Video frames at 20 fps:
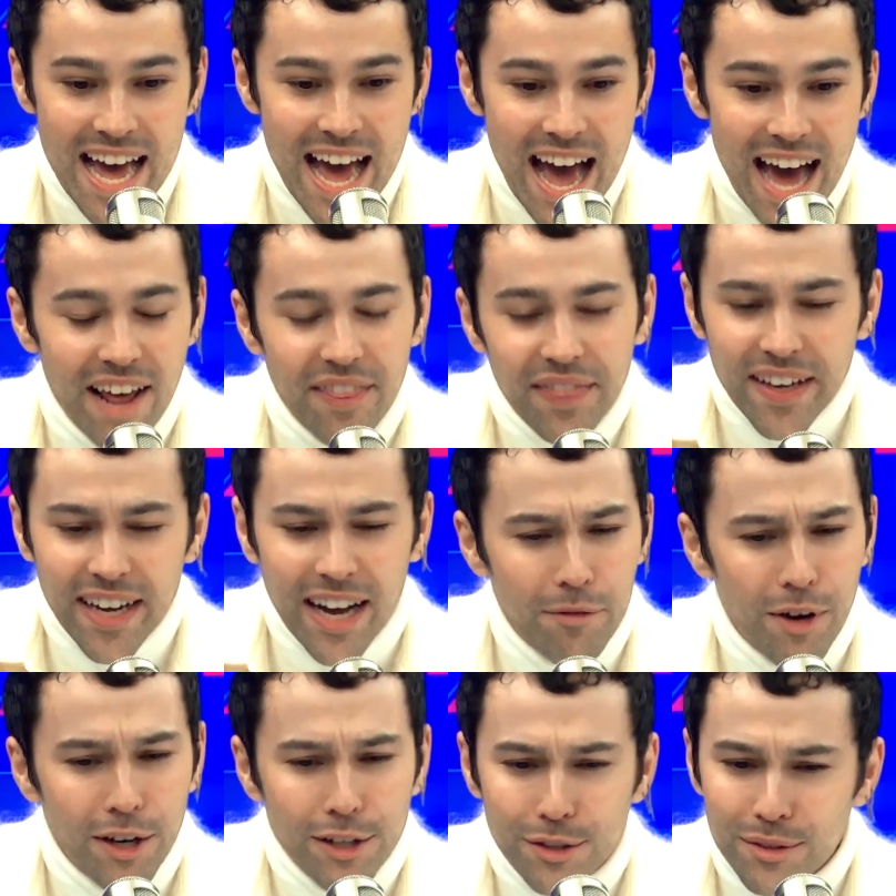And I think
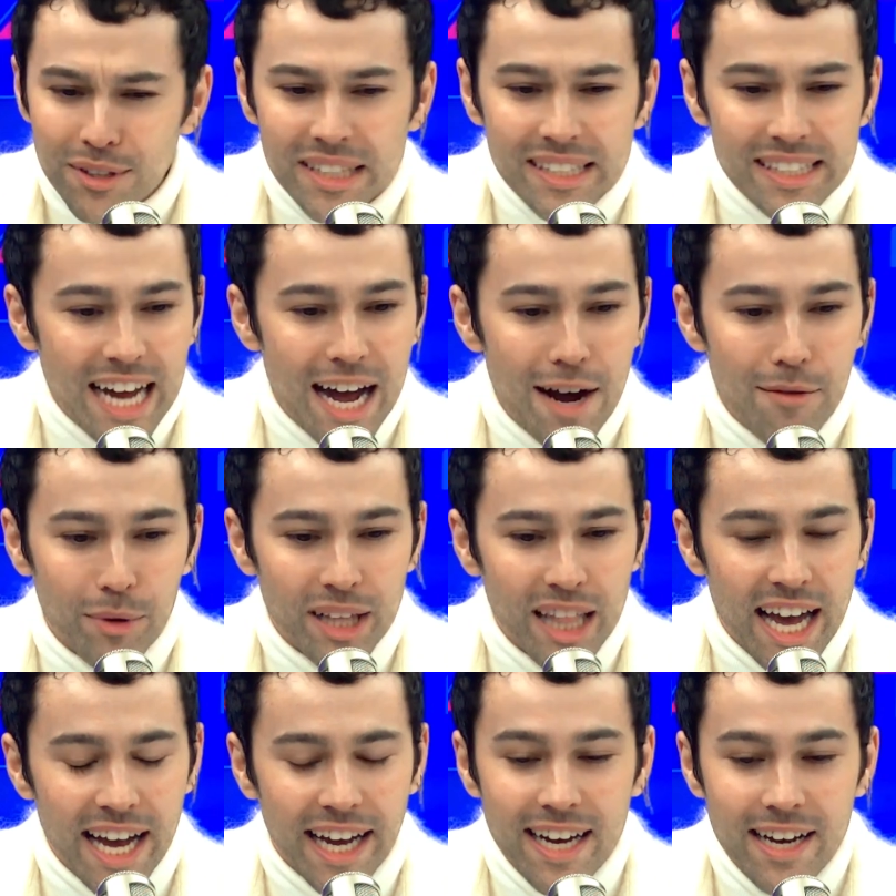I'm also in a time where
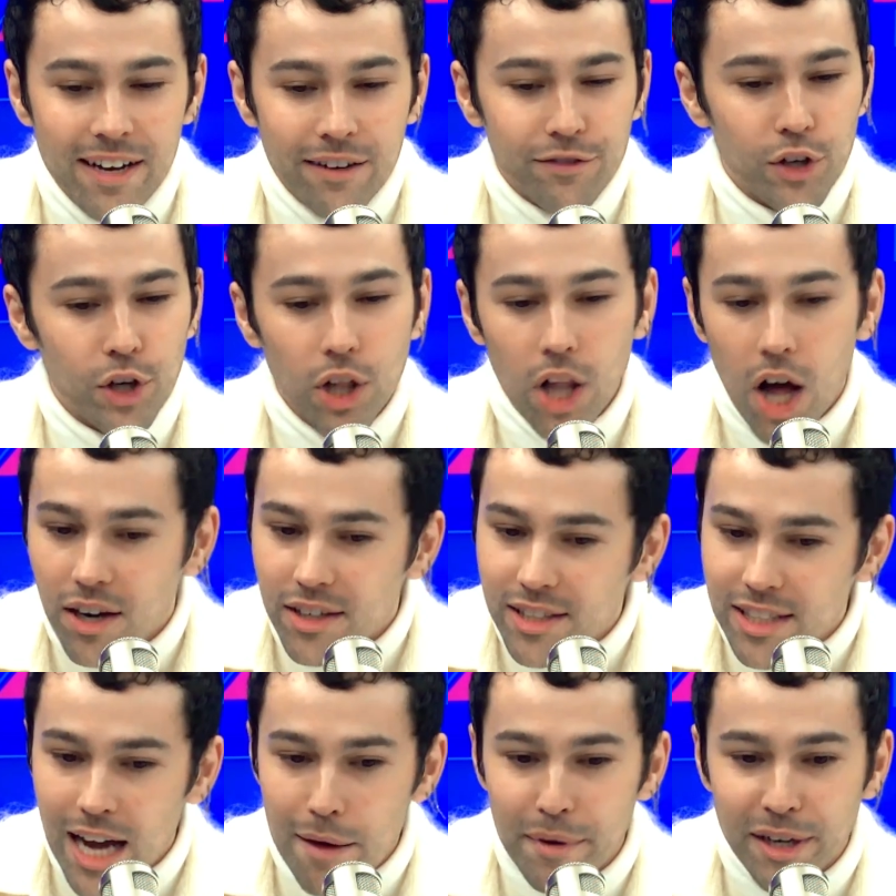like for a long
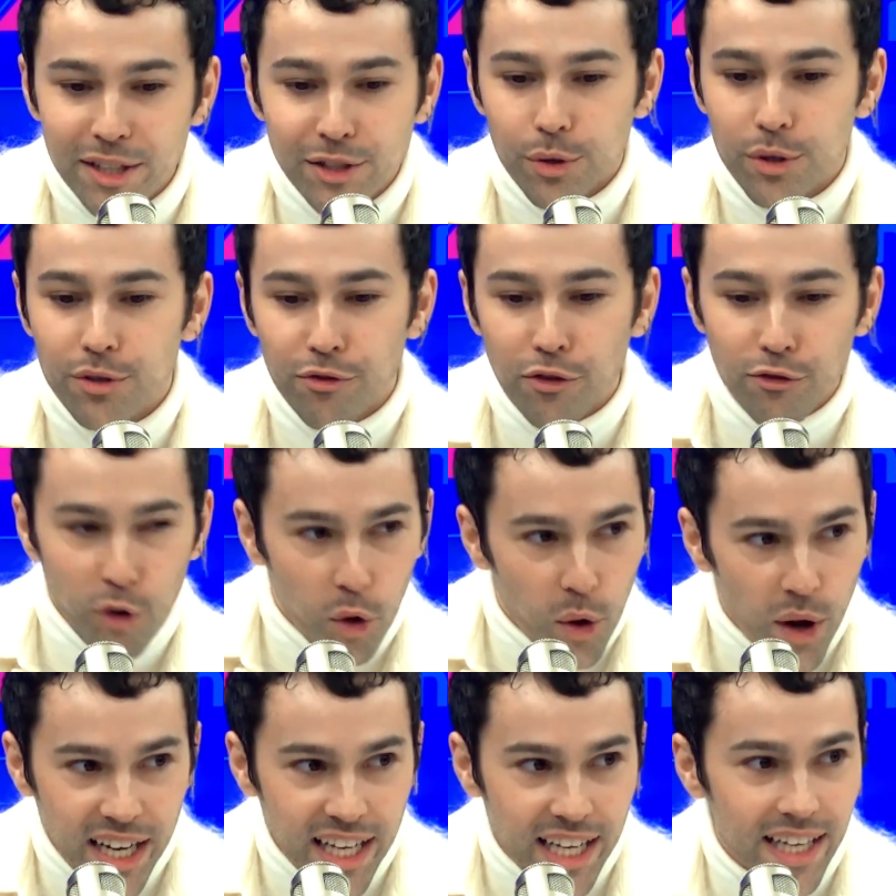time I sort of
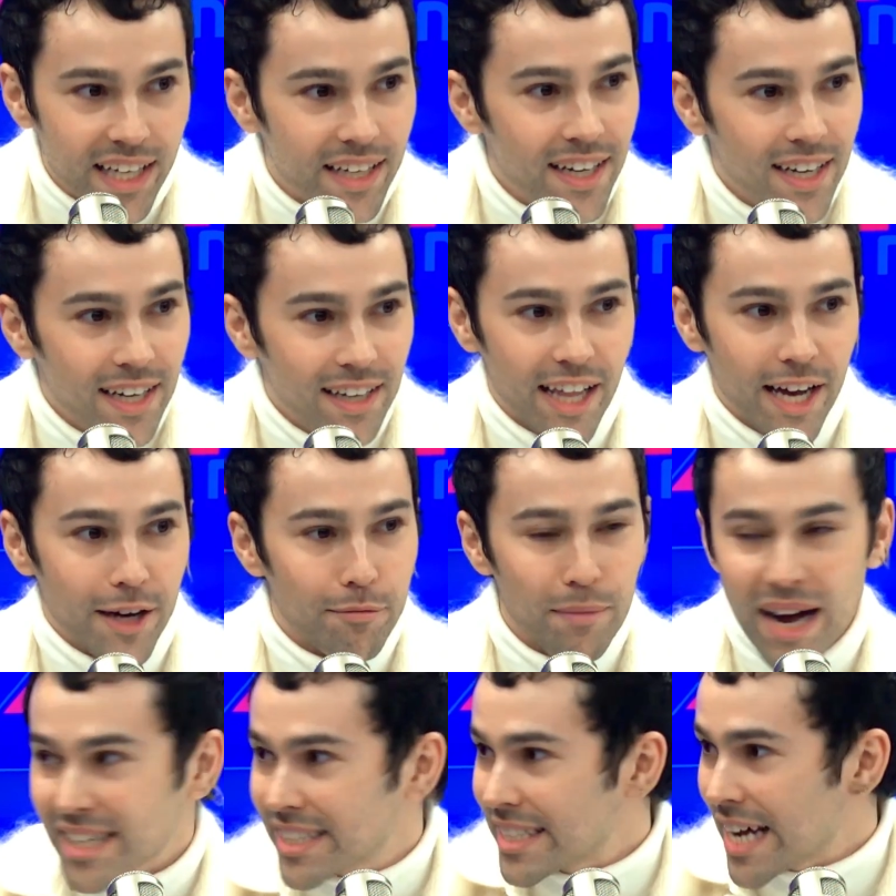avoided like
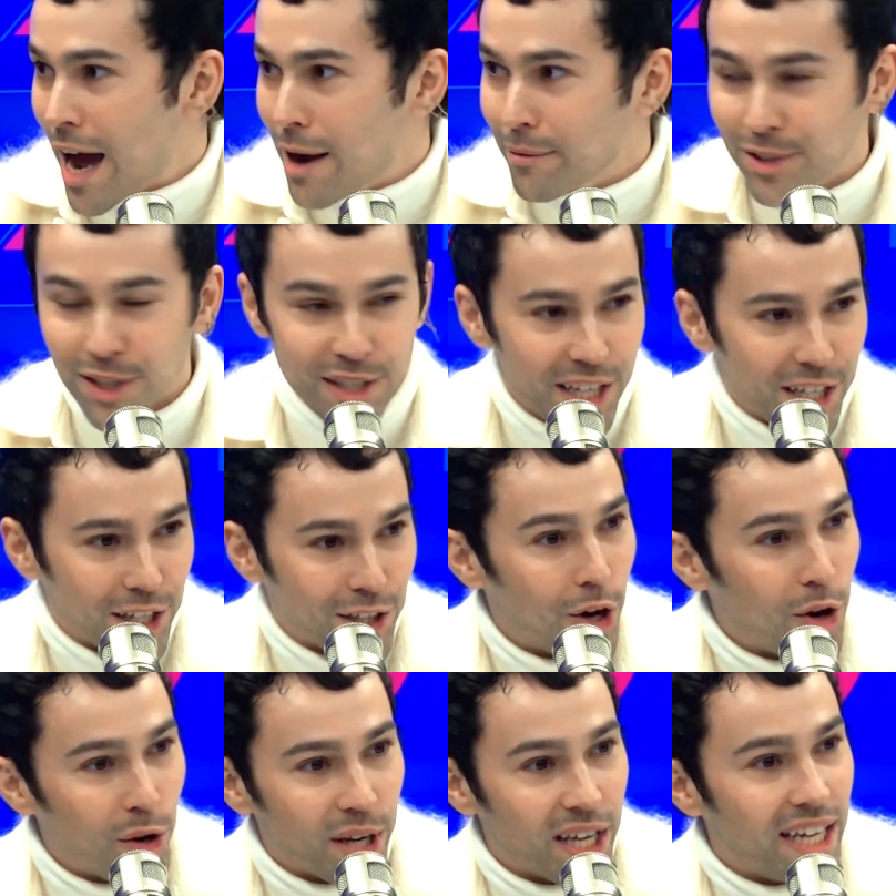my my times on
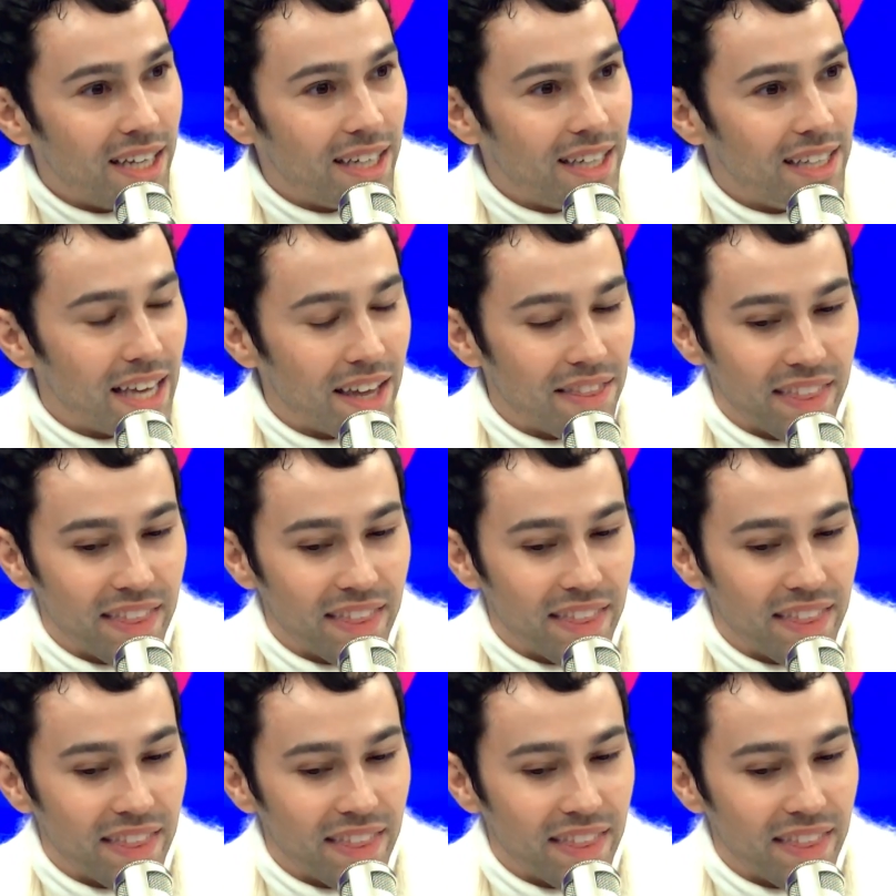Nickelodeon because yeah.